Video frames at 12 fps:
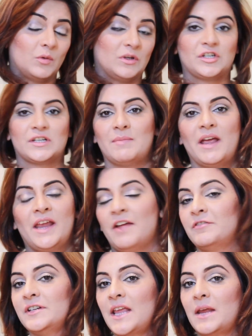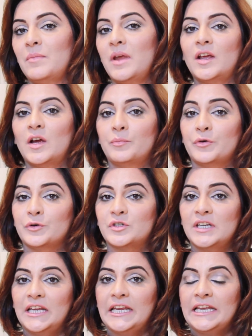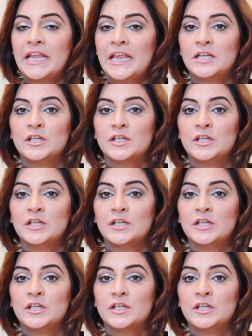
which is my everyday makeup routine.